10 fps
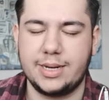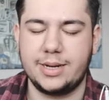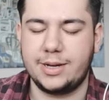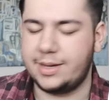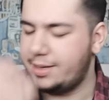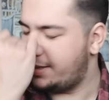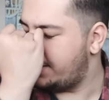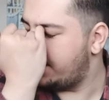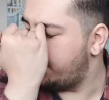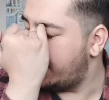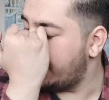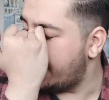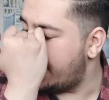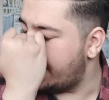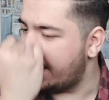the main
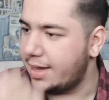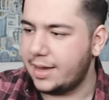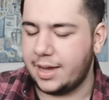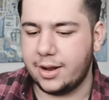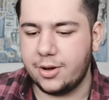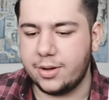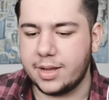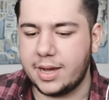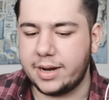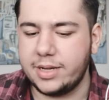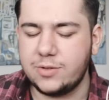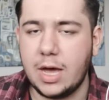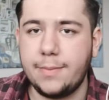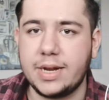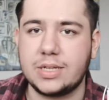guy. At least
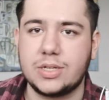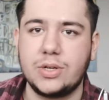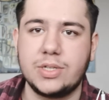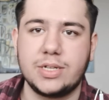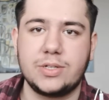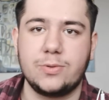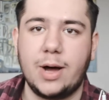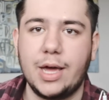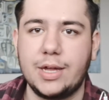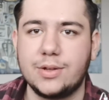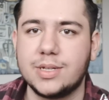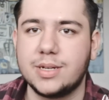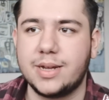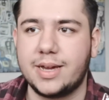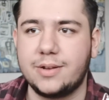we have an excuse as to why he
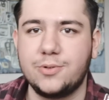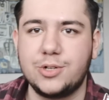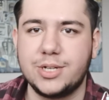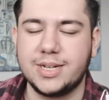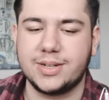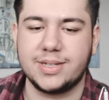doesn't like do shit,